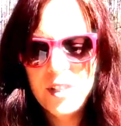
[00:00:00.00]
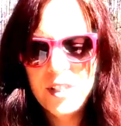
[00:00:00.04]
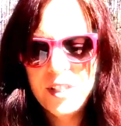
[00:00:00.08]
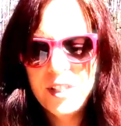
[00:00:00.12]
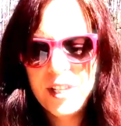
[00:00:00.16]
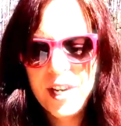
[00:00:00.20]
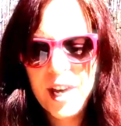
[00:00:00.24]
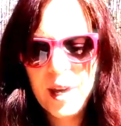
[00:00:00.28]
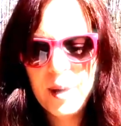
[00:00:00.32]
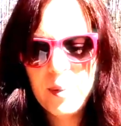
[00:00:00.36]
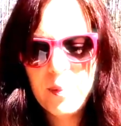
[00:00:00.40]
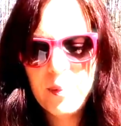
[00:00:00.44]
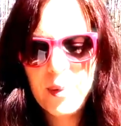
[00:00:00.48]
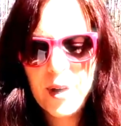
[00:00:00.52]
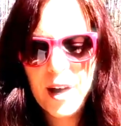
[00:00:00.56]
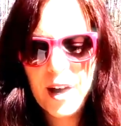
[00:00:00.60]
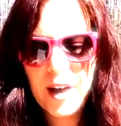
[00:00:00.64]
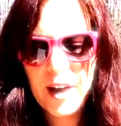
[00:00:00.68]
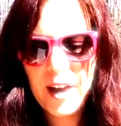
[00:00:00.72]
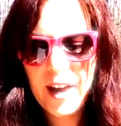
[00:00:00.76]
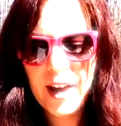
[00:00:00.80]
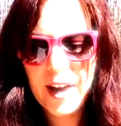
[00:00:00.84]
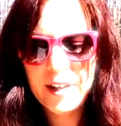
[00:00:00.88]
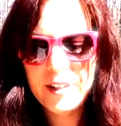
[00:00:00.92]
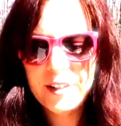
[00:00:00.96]
step
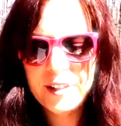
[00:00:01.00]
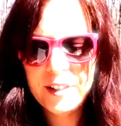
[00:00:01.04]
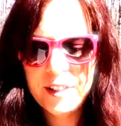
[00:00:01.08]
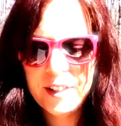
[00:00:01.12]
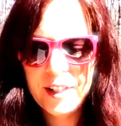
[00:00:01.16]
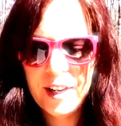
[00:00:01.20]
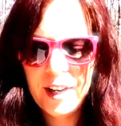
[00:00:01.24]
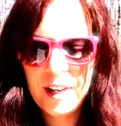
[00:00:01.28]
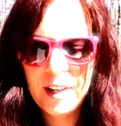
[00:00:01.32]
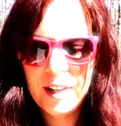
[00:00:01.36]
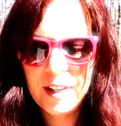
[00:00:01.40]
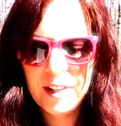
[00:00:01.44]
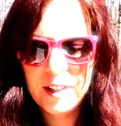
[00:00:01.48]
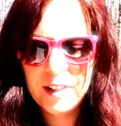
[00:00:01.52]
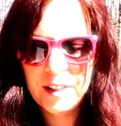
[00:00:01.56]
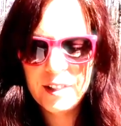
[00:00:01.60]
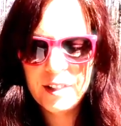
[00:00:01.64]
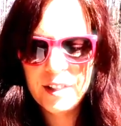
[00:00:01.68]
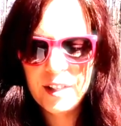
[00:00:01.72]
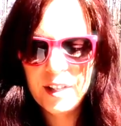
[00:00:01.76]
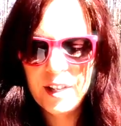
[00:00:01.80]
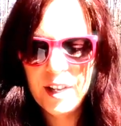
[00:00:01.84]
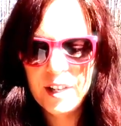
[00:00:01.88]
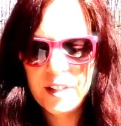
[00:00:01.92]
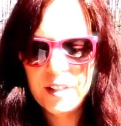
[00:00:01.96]
I had to take
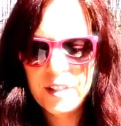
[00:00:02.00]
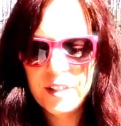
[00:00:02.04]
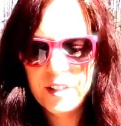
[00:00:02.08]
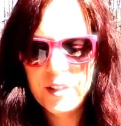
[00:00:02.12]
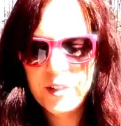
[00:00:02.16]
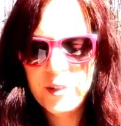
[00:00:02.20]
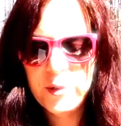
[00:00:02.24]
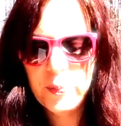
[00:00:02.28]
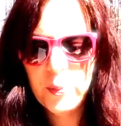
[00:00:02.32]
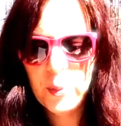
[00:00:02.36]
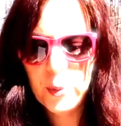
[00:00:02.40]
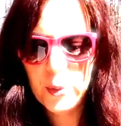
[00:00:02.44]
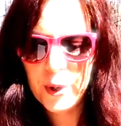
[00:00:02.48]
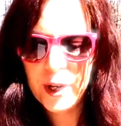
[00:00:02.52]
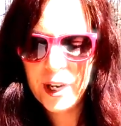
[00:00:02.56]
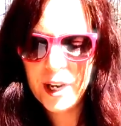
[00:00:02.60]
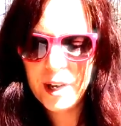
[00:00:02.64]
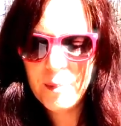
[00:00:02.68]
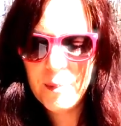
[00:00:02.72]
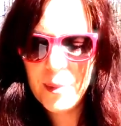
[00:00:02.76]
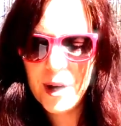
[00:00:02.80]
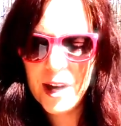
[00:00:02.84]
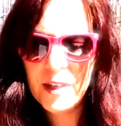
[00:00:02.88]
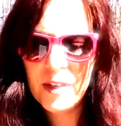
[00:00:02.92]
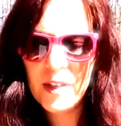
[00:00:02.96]
to get to this point
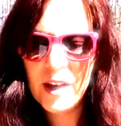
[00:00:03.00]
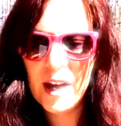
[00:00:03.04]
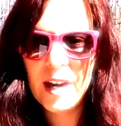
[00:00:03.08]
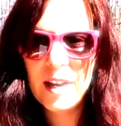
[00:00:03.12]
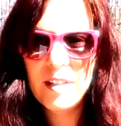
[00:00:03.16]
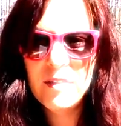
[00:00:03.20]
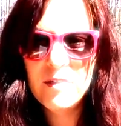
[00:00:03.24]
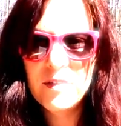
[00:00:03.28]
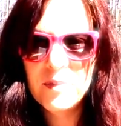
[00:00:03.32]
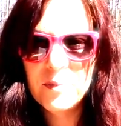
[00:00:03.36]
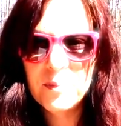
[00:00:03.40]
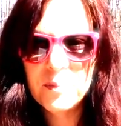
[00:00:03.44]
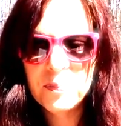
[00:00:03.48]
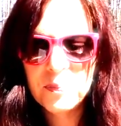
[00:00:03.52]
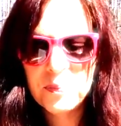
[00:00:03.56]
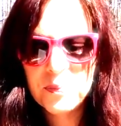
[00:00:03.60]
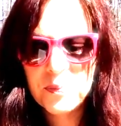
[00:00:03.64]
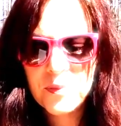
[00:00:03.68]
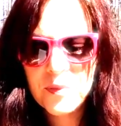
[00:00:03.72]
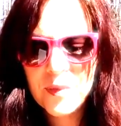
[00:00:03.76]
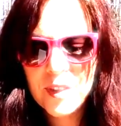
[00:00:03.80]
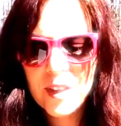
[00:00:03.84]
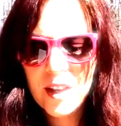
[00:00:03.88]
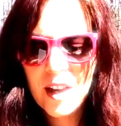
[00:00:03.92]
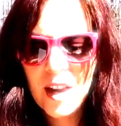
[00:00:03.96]
in my life
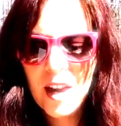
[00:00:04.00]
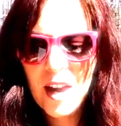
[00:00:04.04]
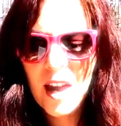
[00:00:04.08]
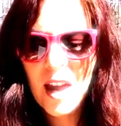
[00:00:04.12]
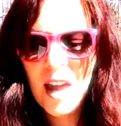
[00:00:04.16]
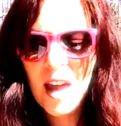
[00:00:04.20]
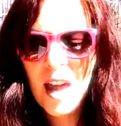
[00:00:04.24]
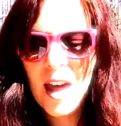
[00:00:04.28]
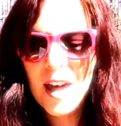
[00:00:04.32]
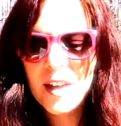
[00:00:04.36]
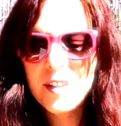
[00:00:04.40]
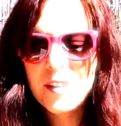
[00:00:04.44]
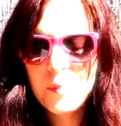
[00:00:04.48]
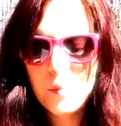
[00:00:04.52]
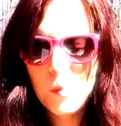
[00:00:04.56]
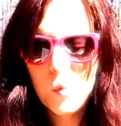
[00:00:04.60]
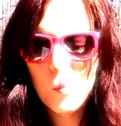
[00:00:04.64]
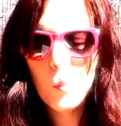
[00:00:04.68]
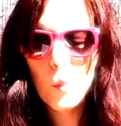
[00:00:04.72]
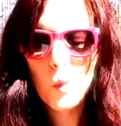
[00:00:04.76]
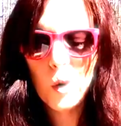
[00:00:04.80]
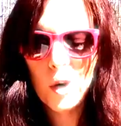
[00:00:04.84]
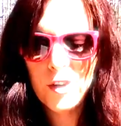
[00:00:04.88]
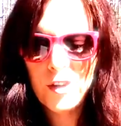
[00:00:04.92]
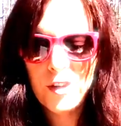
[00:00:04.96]
has
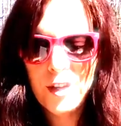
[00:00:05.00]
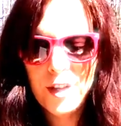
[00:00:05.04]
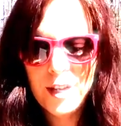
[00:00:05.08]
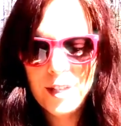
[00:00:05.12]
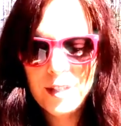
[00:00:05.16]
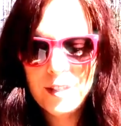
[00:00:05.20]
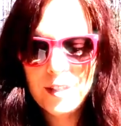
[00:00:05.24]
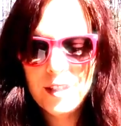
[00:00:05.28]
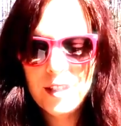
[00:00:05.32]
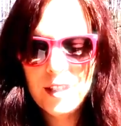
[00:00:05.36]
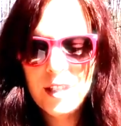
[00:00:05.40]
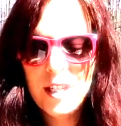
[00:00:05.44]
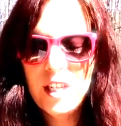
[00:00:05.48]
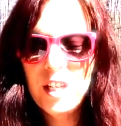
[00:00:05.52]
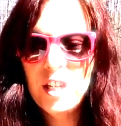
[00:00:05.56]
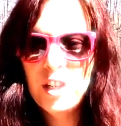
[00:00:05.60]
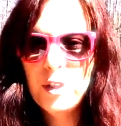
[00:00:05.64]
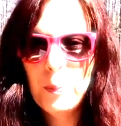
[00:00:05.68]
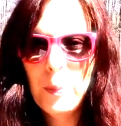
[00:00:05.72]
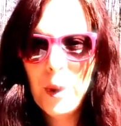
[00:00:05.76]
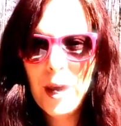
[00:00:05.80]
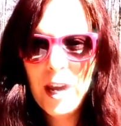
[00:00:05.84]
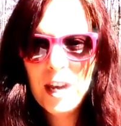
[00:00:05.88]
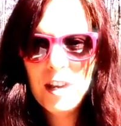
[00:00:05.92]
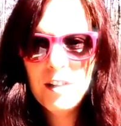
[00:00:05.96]
been worth it.
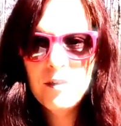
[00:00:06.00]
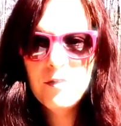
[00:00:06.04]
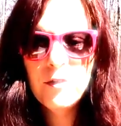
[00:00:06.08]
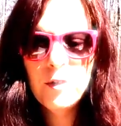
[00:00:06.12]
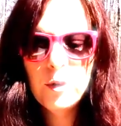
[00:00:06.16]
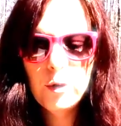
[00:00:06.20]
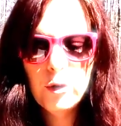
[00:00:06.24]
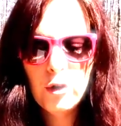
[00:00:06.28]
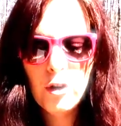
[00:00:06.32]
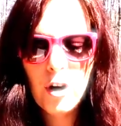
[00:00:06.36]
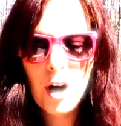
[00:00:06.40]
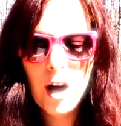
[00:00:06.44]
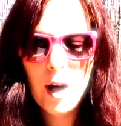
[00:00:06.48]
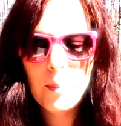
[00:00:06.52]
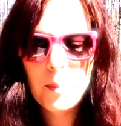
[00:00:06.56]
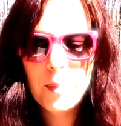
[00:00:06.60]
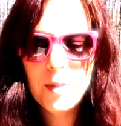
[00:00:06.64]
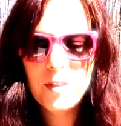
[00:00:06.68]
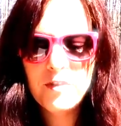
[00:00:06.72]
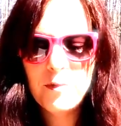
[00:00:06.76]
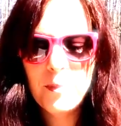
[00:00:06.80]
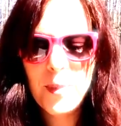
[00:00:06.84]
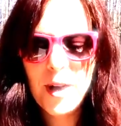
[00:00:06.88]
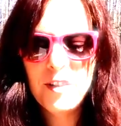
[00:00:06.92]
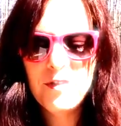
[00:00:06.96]
Each painful drop
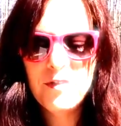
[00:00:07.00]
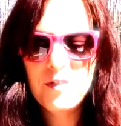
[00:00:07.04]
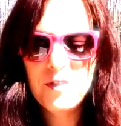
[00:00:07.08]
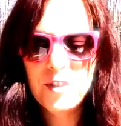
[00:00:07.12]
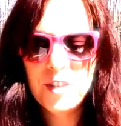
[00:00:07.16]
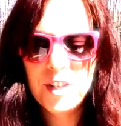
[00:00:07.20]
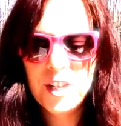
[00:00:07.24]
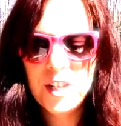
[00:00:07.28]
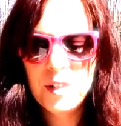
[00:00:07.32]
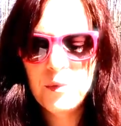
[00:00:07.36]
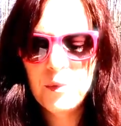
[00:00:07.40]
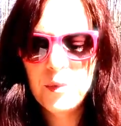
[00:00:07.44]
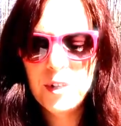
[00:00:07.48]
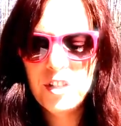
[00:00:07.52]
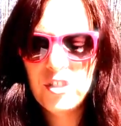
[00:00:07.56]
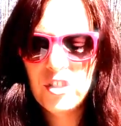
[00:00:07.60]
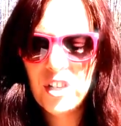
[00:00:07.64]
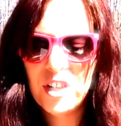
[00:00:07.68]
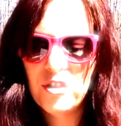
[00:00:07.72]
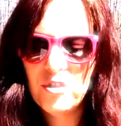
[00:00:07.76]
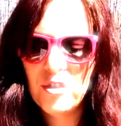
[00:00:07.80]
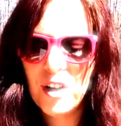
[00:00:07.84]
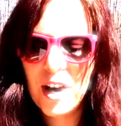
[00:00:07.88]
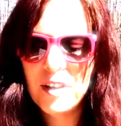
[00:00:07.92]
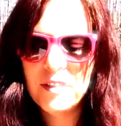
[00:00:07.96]
of my foot in which
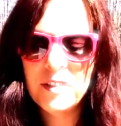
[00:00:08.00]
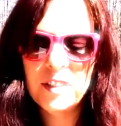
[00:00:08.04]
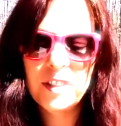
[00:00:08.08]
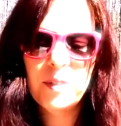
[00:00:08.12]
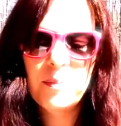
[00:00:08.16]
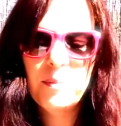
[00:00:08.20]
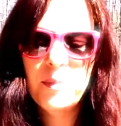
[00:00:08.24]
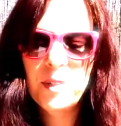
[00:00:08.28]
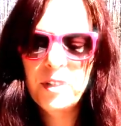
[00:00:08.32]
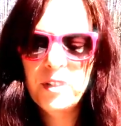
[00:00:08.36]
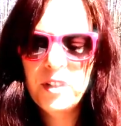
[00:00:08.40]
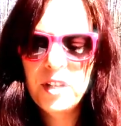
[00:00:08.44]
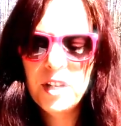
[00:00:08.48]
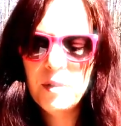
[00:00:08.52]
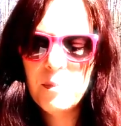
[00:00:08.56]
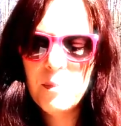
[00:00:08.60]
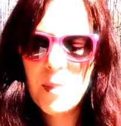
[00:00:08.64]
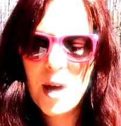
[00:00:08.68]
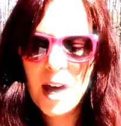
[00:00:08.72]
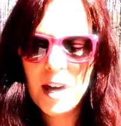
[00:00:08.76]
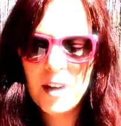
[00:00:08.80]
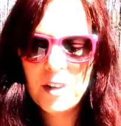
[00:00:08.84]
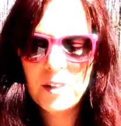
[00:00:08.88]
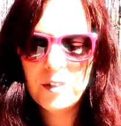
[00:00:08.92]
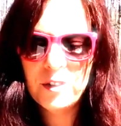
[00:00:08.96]
I traveled 1,000,000
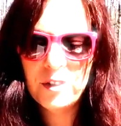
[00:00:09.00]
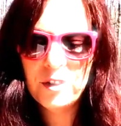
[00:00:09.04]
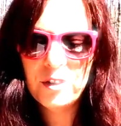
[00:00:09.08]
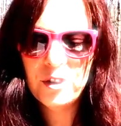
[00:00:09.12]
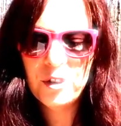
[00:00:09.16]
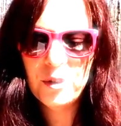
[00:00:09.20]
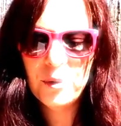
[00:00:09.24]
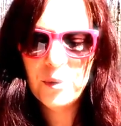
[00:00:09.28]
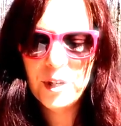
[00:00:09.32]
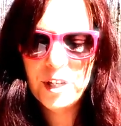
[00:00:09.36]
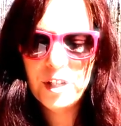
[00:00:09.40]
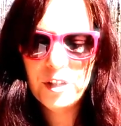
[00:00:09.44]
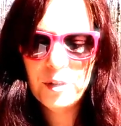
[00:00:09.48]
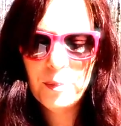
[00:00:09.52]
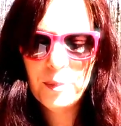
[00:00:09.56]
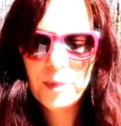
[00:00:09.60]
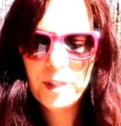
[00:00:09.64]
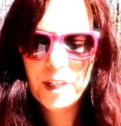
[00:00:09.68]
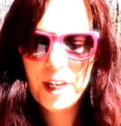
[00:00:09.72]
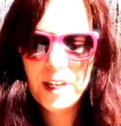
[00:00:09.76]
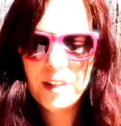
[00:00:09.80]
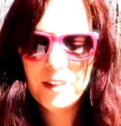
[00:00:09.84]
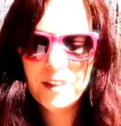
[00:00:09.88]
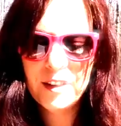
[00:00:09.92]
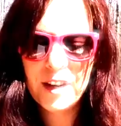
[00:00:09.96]
miles to reach a
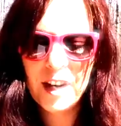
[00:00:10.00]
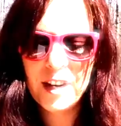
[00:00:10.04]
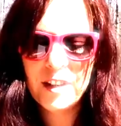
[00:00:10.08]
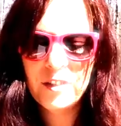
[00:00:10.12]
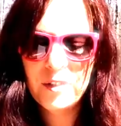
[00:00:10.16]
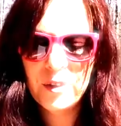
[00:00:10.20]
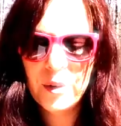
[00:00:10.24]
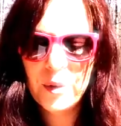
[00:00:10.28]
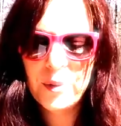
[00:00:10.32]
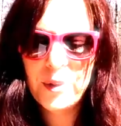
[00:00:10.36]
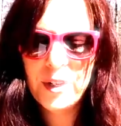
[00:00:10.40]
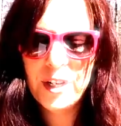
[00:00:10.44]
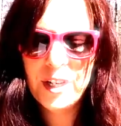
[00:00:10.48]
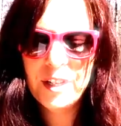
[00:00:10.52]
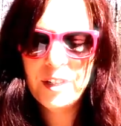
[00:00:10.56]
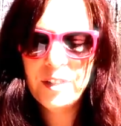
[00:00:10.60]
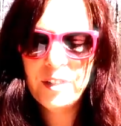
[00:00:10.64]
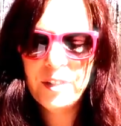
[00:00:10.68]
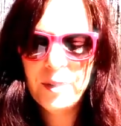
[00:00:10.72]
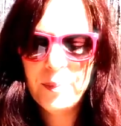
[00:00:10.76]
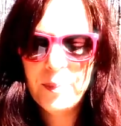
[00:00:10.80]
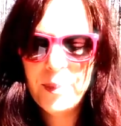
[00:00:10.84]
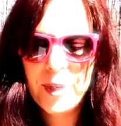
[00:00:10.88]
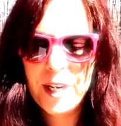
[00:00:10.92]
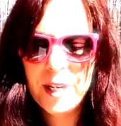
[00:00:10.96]
place I so needed
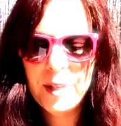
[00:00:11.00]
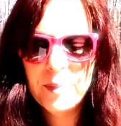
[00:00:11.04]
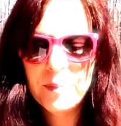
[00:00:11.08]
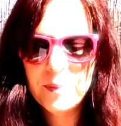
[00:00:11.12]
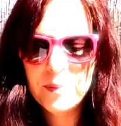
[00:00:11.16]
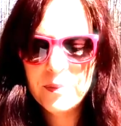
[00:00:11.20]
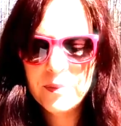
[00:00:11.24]
to be.